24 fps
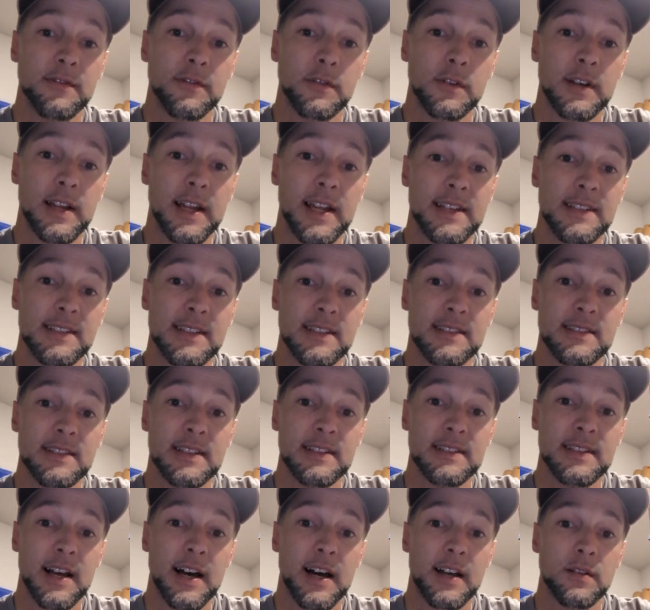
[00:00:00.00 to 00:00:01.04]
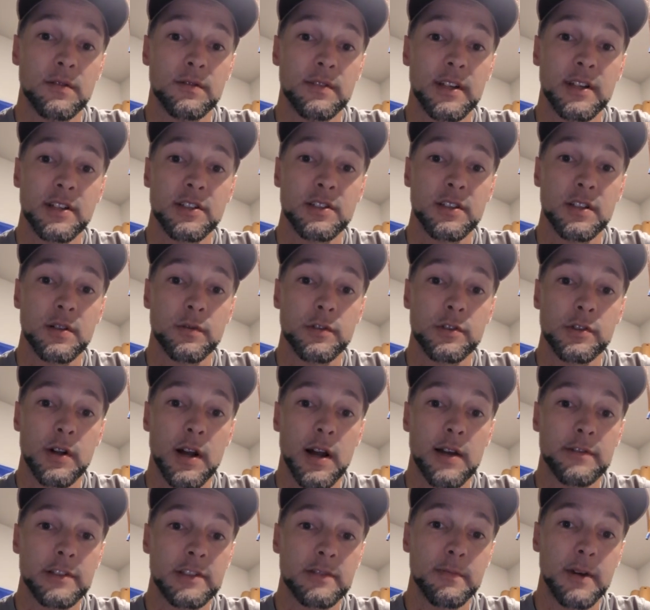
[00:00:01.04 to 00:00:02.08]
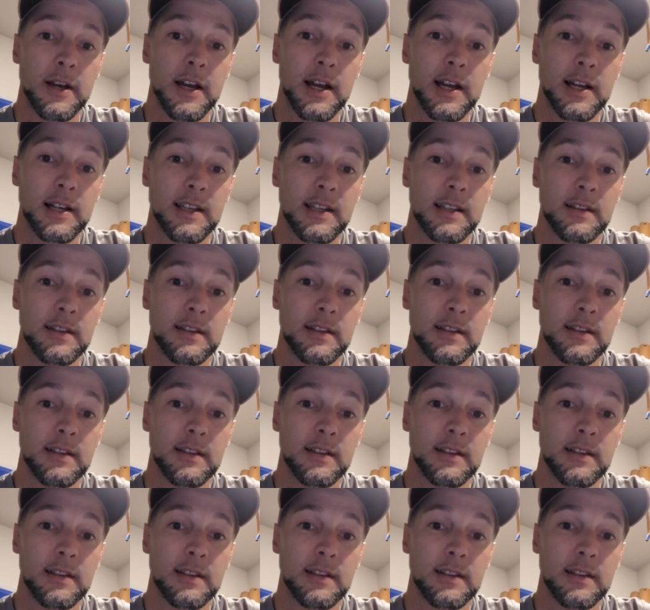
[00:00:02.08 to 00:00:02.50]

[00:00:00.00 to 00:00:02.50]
for an ACC title next year with Travis back,